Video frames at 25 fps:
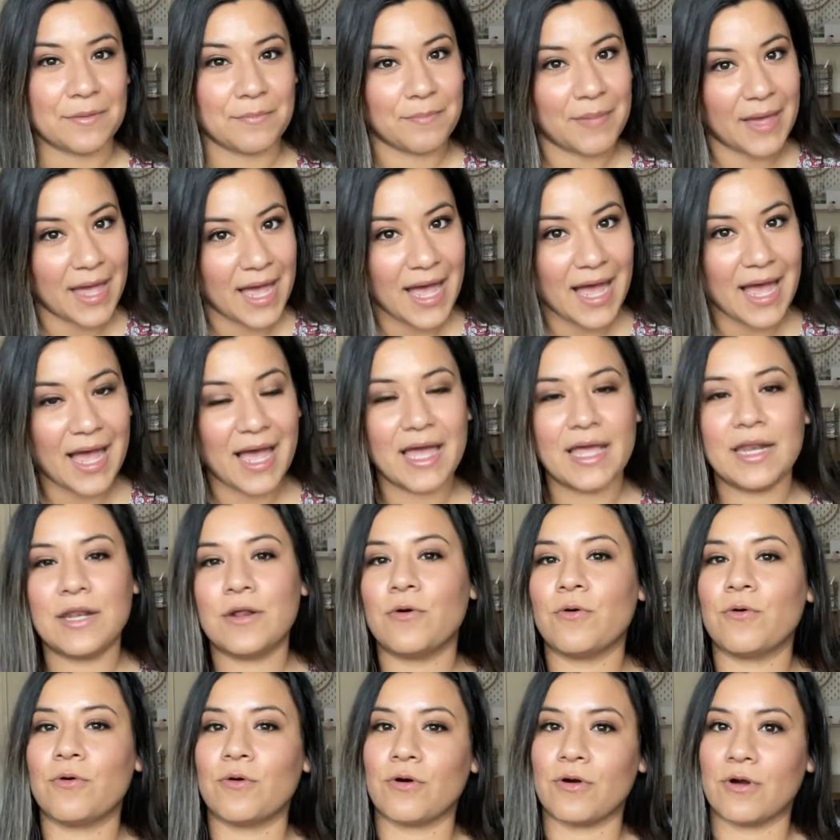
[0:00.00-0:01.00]
bad
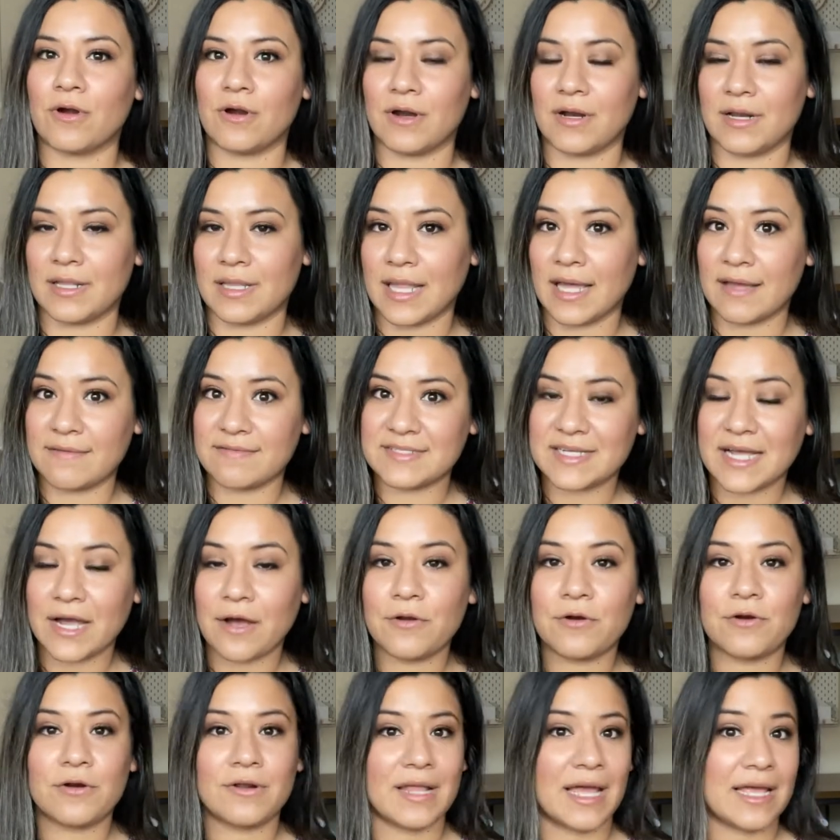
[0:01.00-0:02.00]
or left
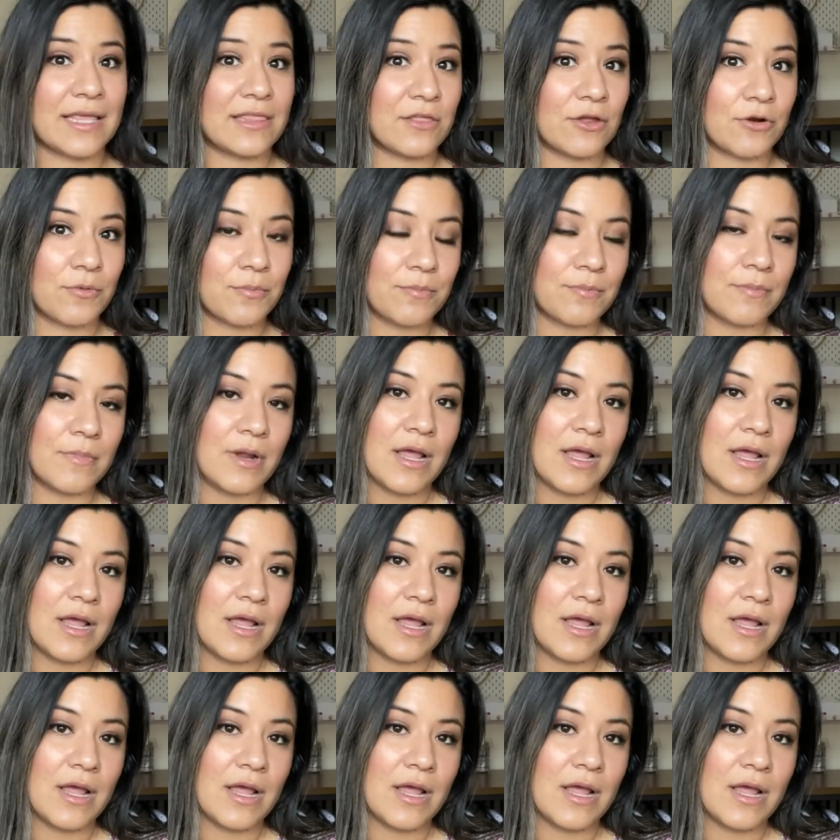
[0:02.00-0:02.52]
out or like their